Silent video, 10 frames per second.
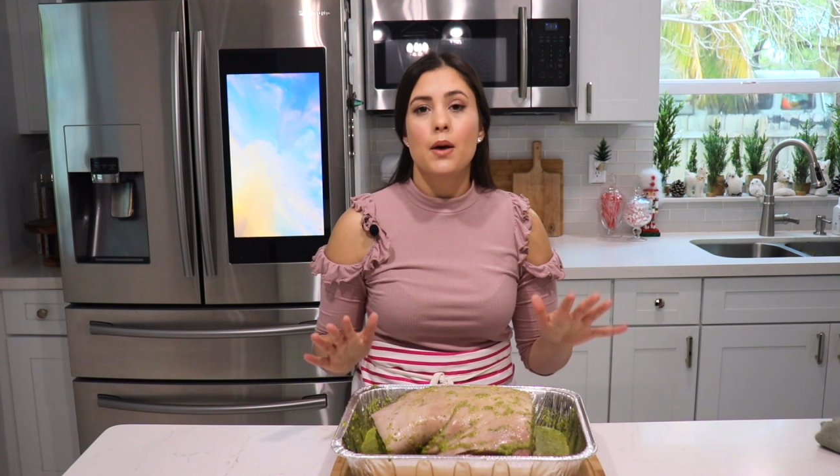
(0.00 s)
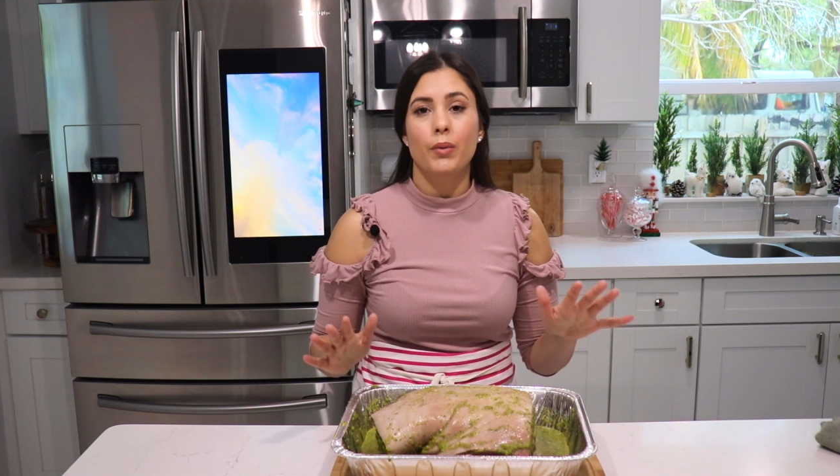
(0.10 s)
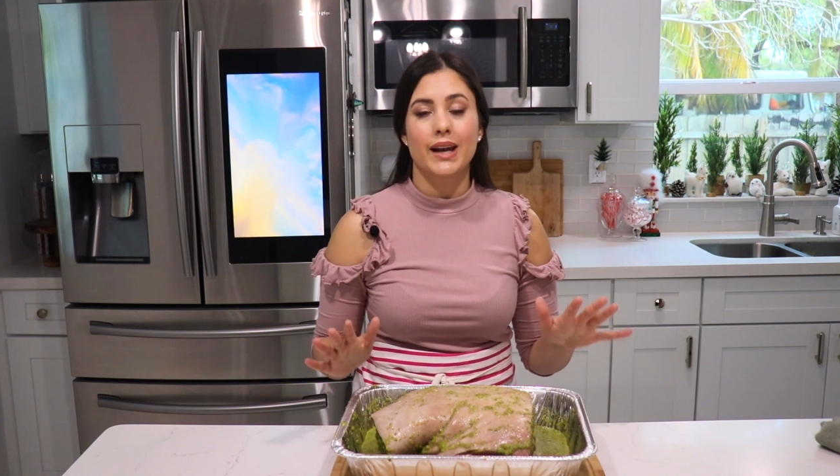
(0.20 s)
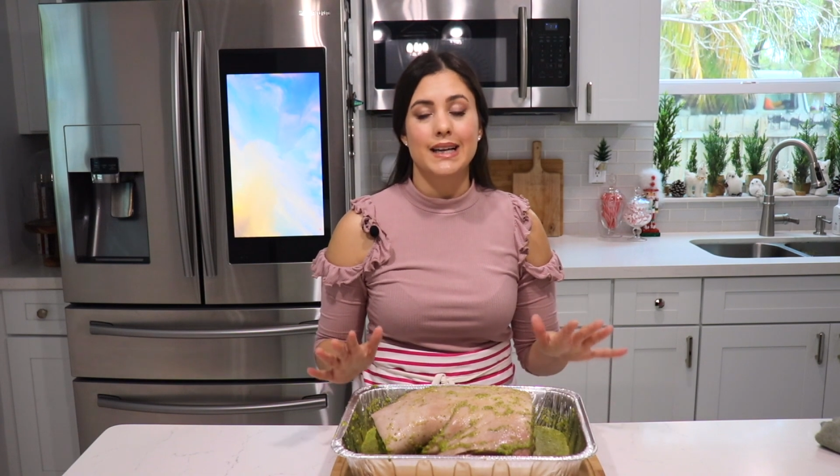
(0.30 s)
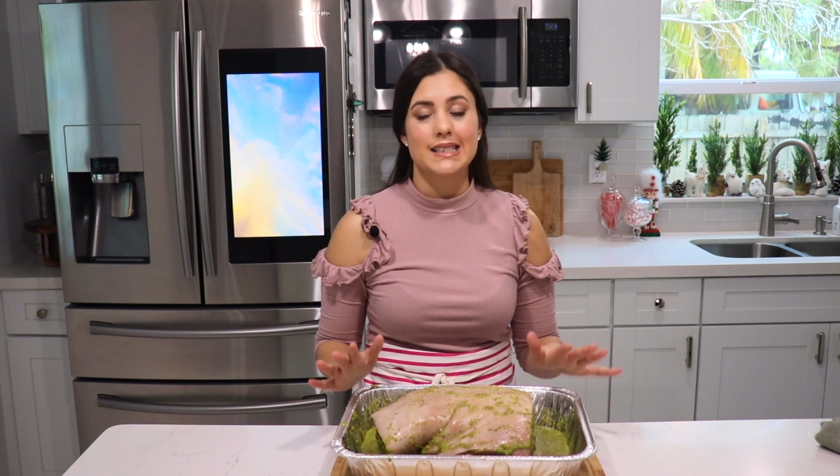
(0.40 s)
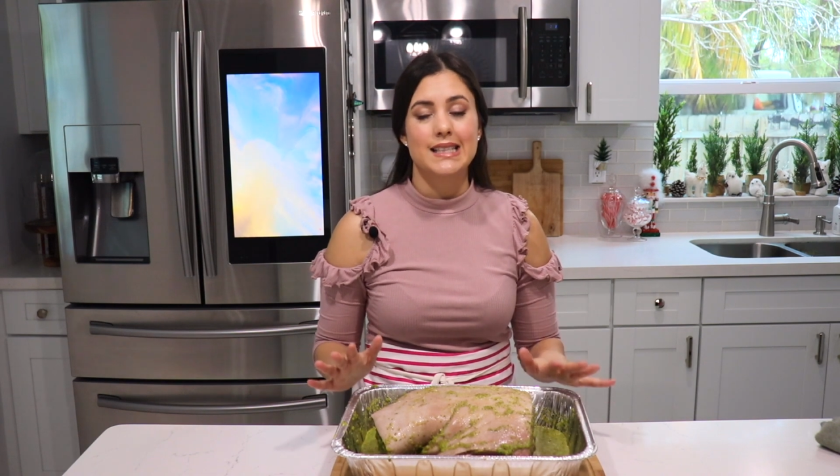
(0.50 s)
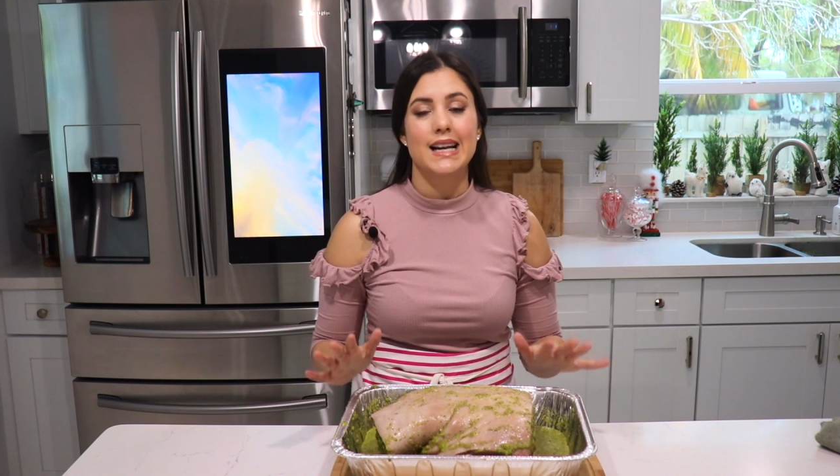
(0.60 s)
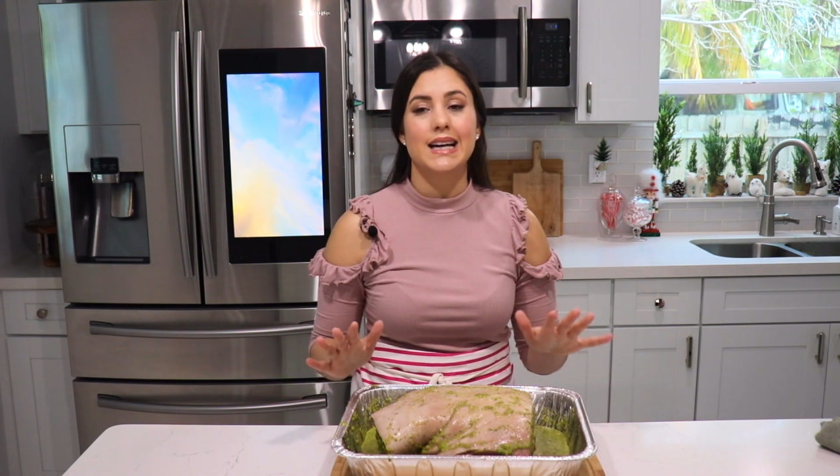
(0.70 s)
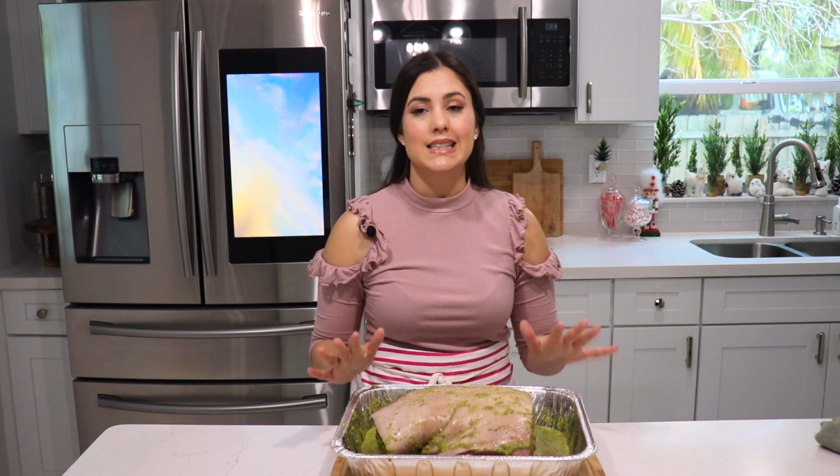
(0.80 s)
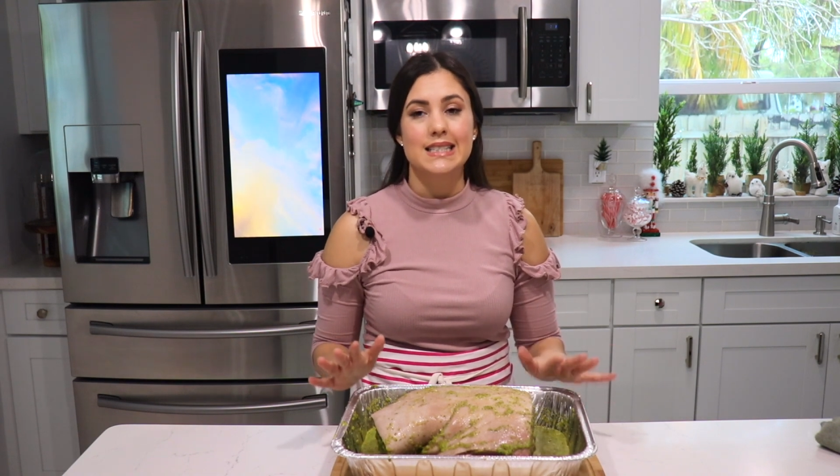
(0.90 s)
But like I said,
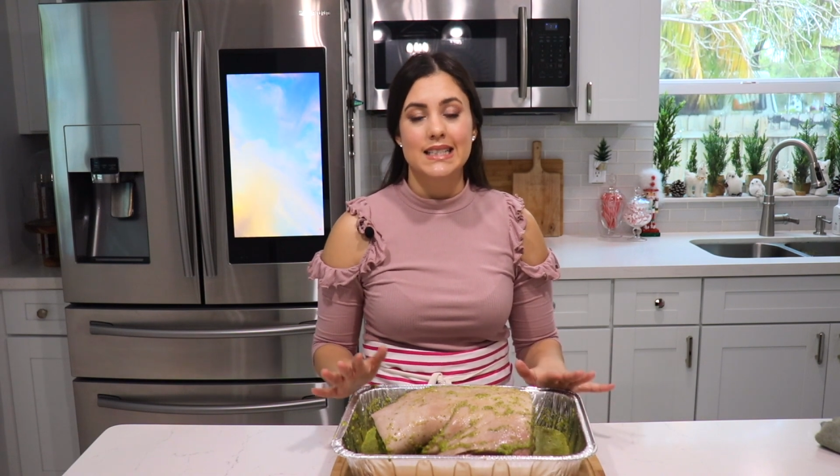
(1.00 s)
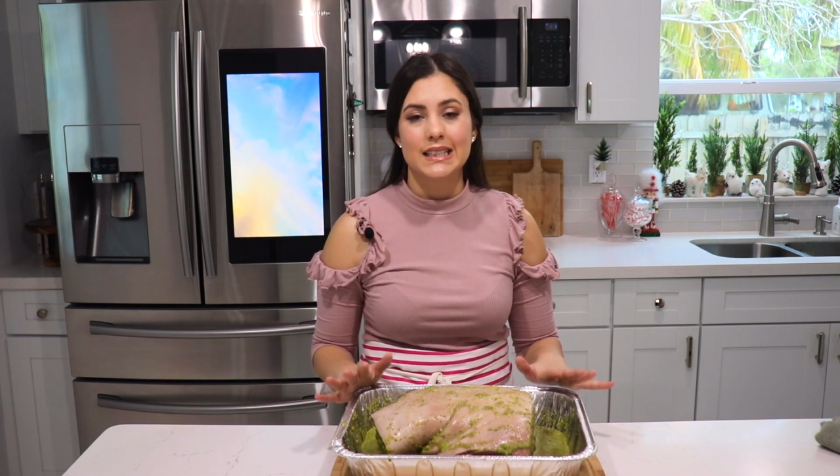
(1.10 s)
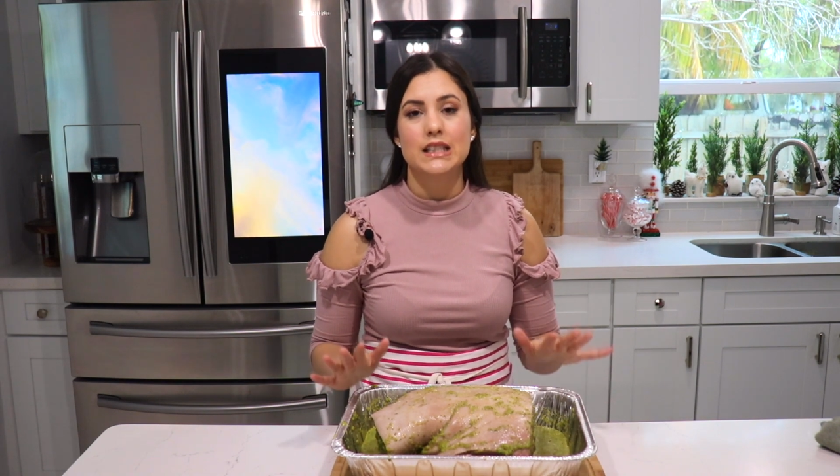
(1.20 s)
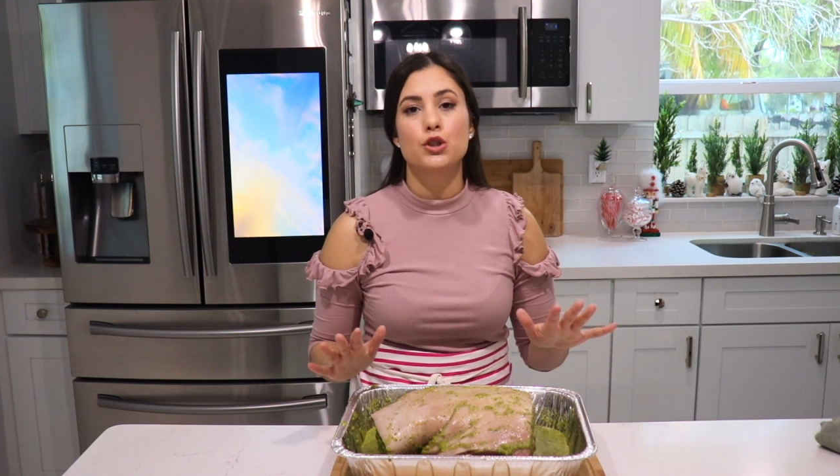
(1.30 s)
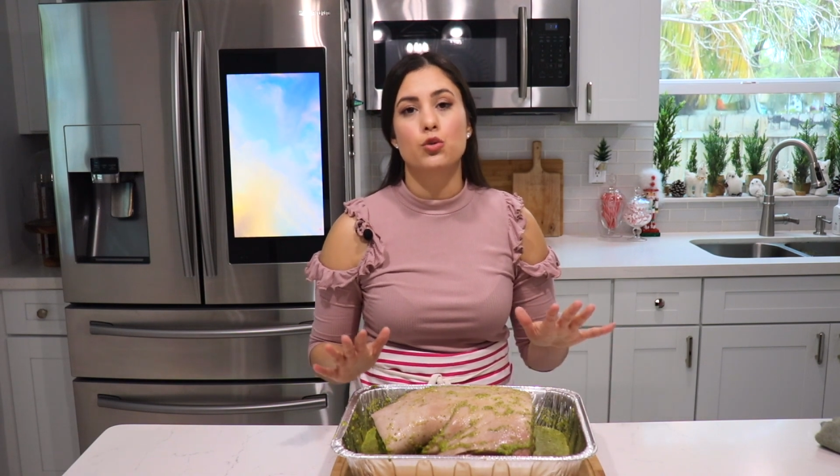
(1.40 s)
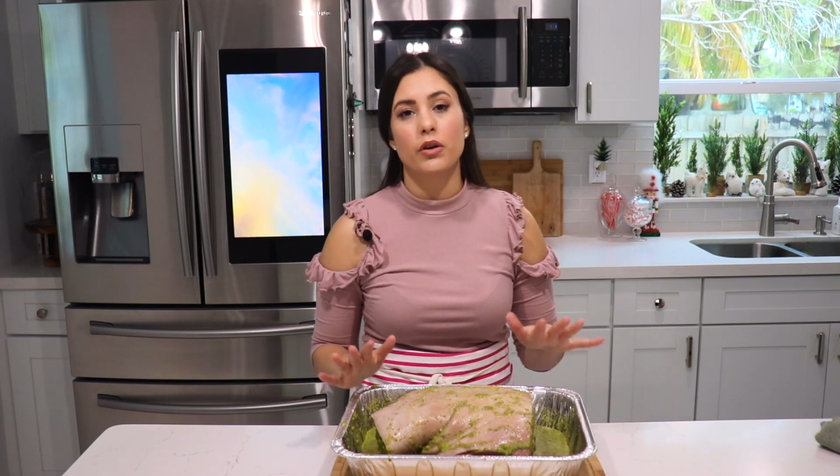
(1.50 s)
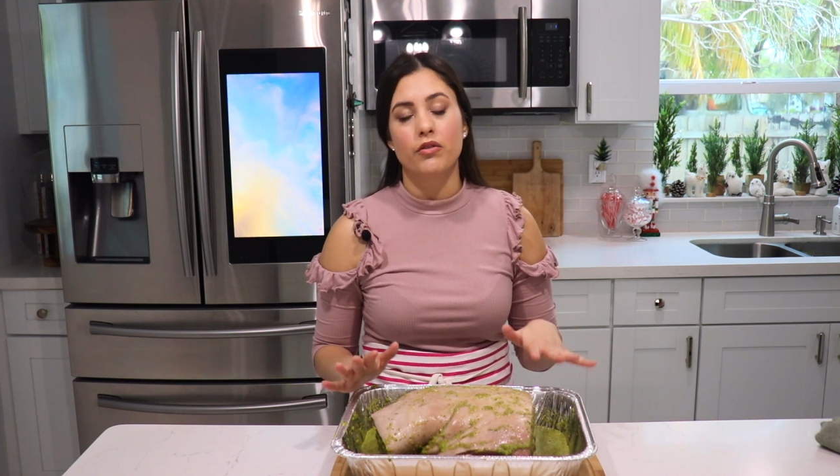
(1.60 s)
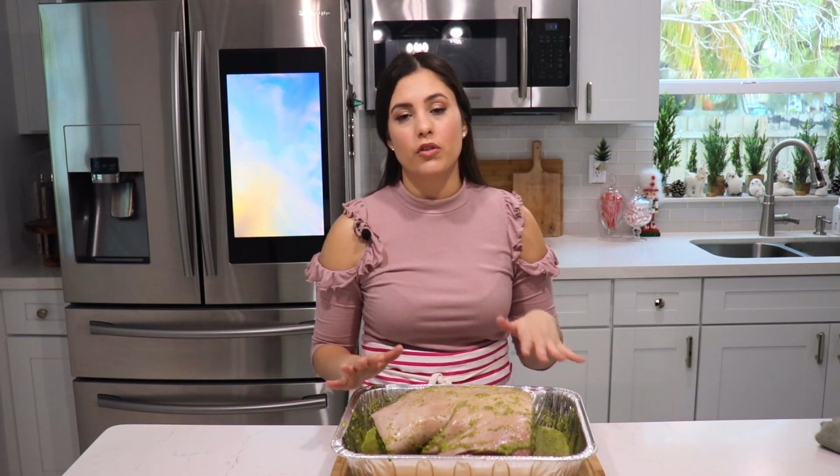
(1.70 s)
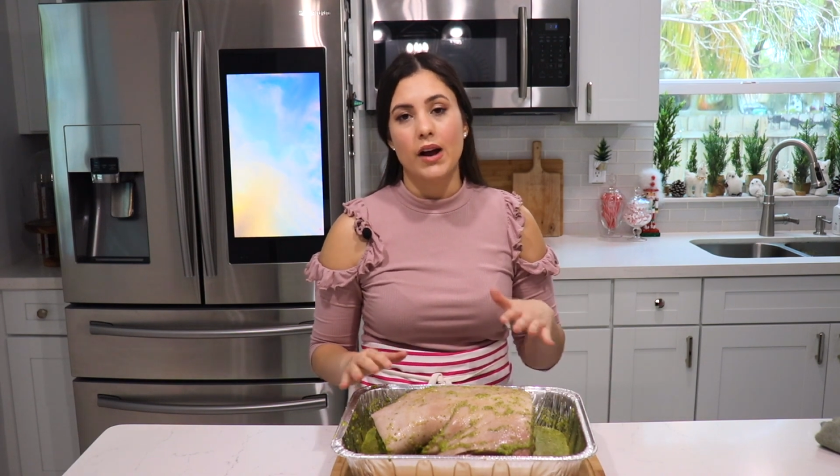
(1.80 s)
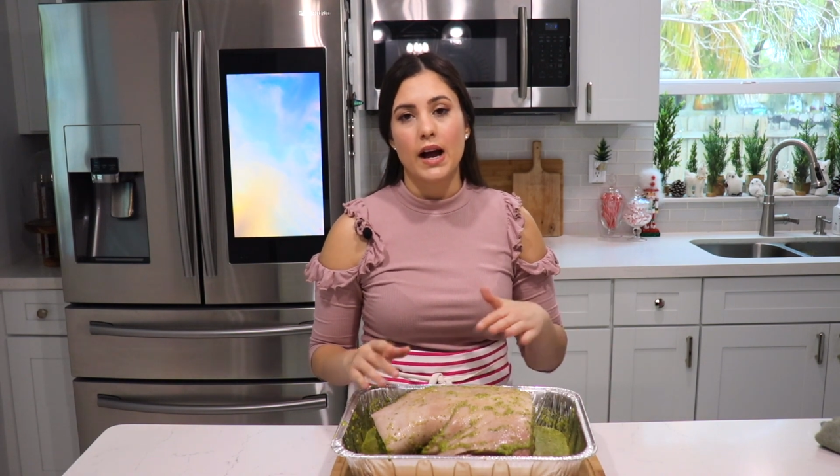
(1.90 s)
ideally 24